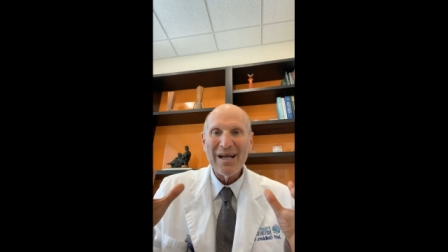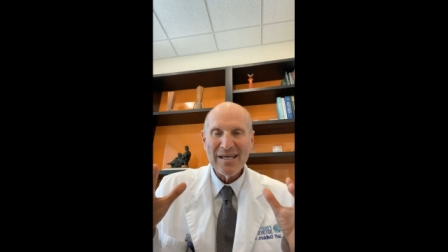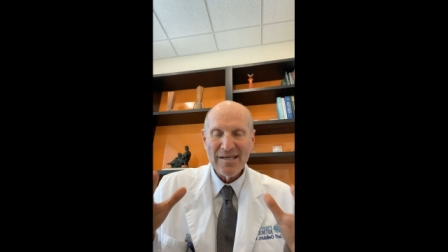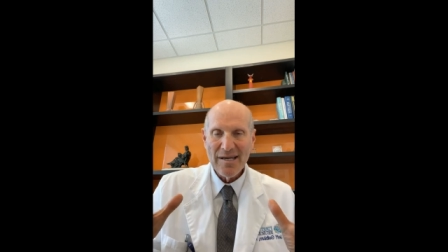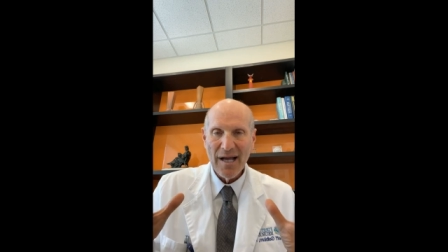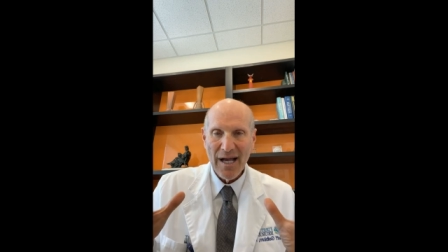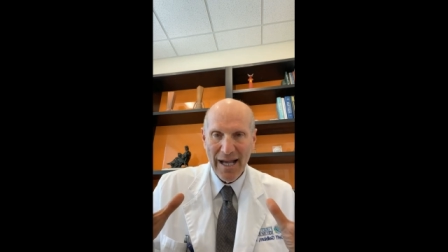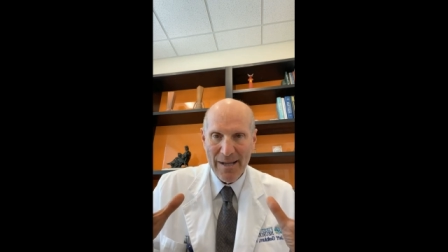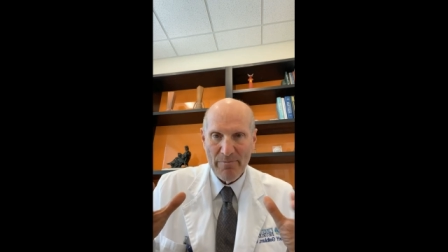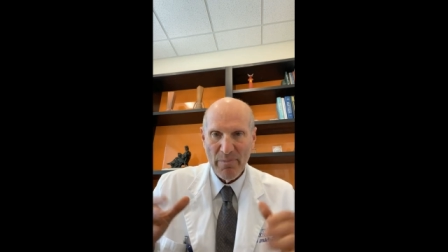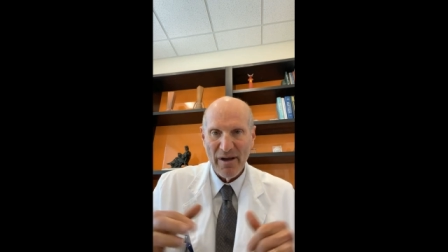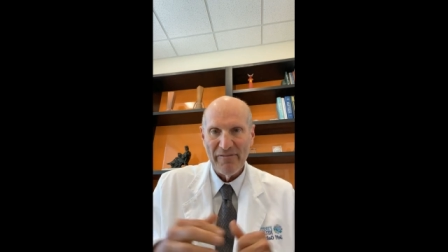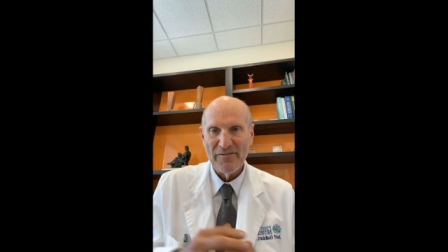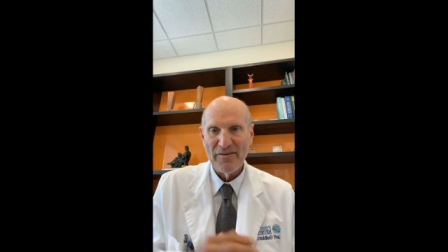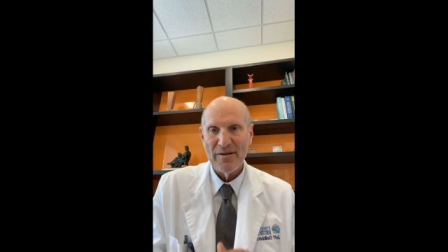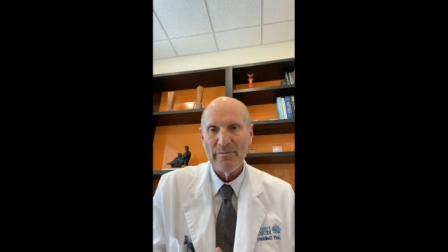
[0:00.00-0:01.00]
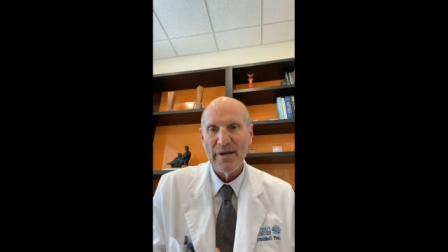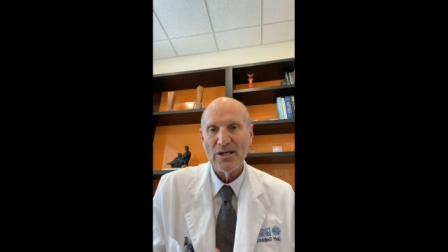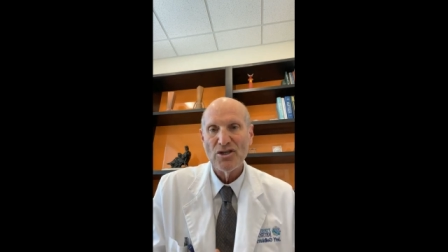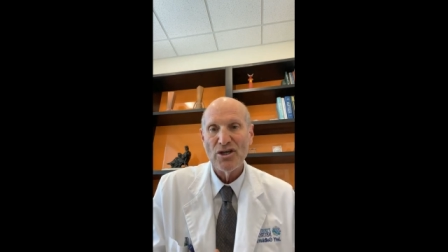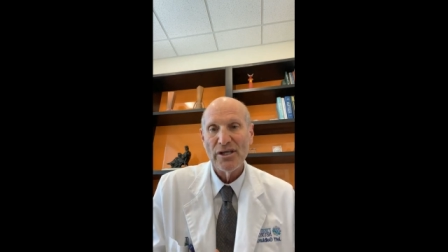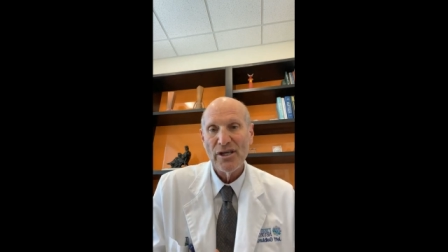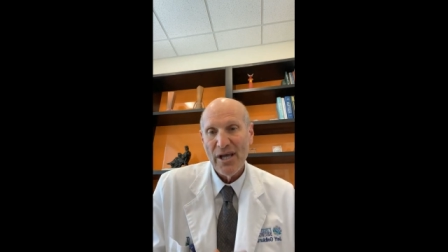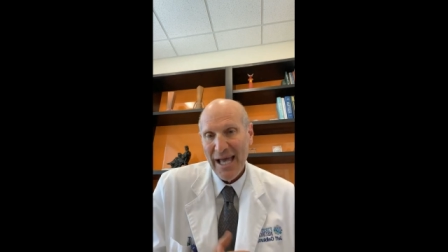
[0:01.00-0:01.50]
what type of
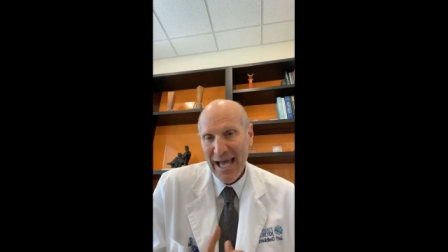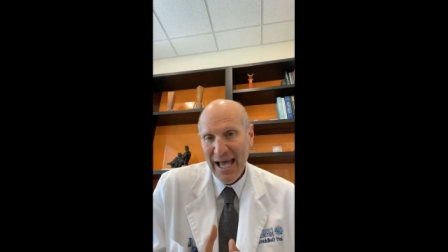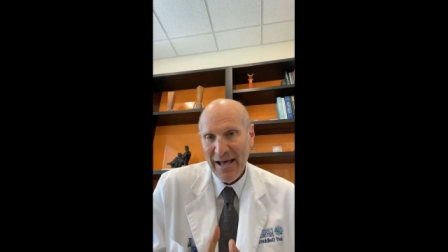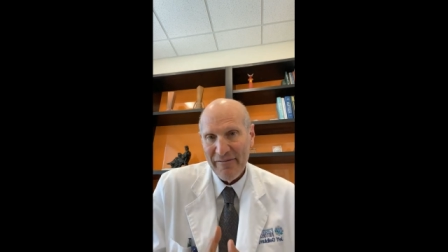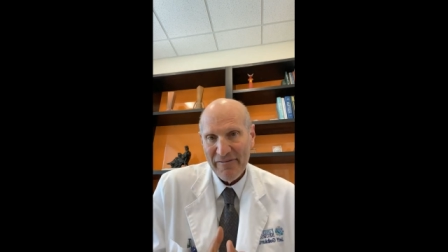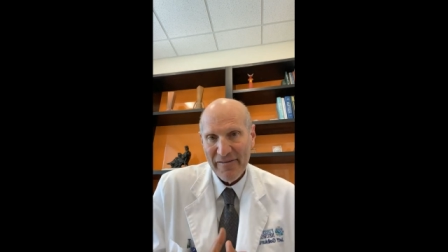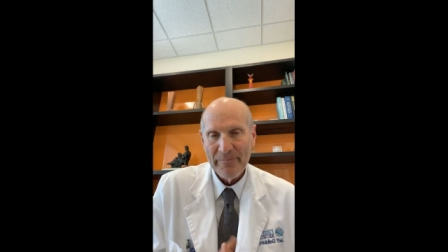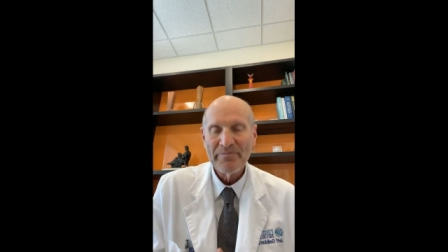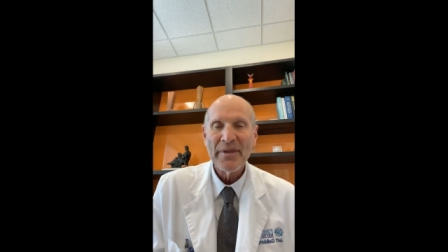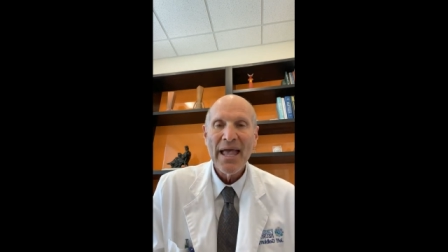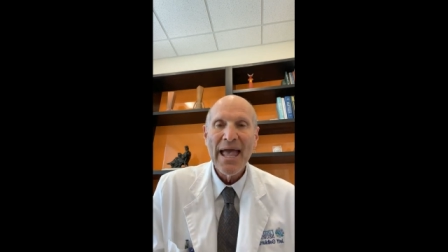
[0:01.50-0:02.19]
dementia you have.